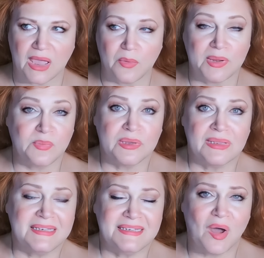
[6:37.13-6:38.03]
Okay, we
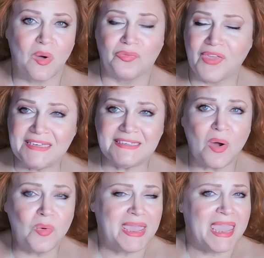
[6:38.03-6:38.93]
really don't.
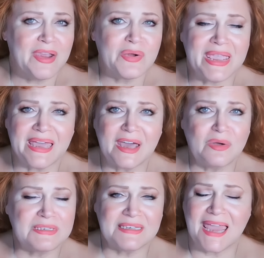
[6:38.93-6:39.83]
They don't carry
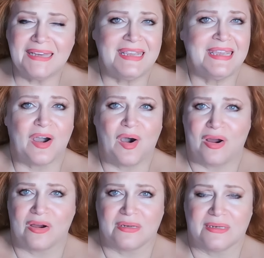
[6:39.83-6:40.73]
a ghost ID
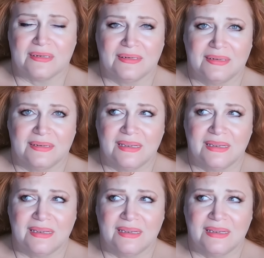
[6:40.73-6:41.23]
card.